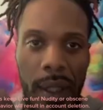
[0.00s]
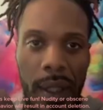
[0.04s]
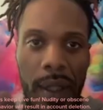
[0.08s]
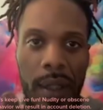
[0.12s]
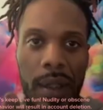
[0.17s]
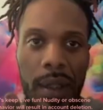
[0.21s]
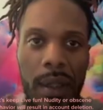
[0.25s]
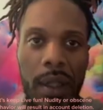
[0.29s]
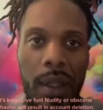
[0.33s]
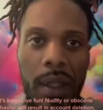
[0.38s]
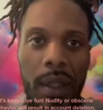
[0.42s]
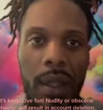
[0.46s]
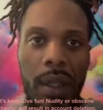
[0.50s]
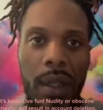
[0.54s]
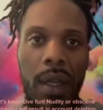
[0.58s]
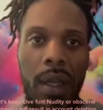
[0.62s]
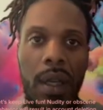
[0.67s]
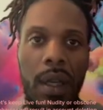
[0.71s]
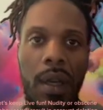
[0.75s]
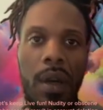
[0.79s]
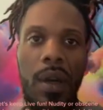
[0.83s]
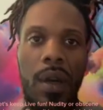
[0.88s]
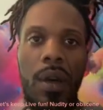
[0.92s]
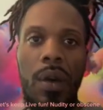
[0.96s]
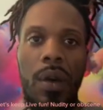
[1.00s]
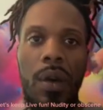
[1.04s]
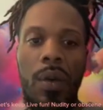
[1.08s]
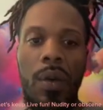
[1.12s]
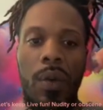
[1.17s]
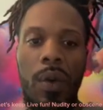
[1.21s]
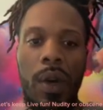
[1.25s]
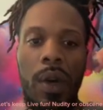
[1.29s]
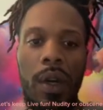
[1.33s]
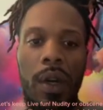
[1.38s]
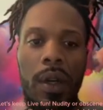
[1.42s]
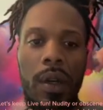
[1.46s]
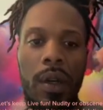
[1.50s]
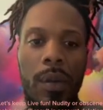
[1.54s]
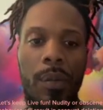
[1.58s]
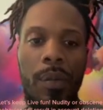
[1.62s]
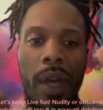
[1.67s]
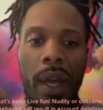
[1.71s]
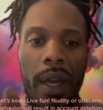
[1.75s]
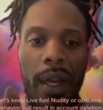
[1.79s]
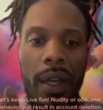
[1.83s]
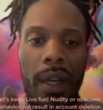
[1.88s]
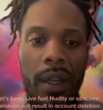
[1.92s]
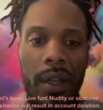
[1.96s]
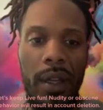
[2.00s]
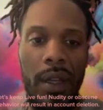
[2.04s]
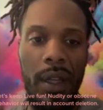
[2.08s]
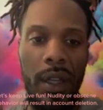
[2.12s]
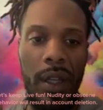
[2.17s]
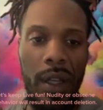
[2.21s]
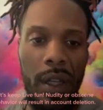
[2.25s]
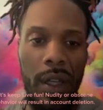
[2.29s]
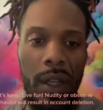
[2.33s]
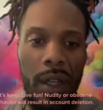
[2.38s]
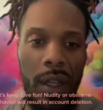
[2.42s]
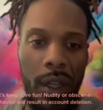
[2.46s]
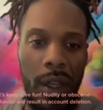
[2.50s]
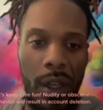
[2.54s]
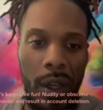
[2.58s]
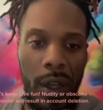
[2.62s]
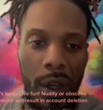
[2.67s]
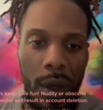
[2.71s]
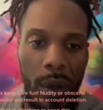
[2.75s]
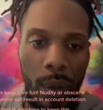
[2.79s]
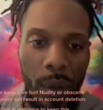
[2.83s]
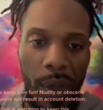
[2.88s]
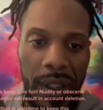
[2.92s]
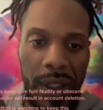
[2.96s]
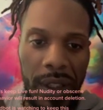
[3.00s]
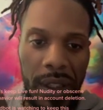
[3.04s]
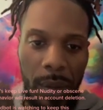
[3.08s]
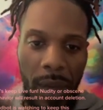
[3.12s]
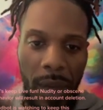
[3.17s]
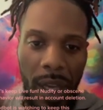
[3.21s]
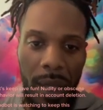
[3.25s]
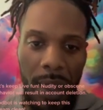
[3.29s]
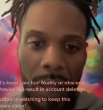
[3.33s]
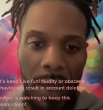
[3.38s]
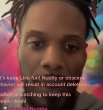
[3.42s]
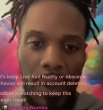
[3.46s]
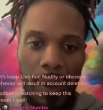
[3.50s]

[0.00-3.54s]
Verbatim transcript: Welcome back. Reese baby, what's going on? Welcome in.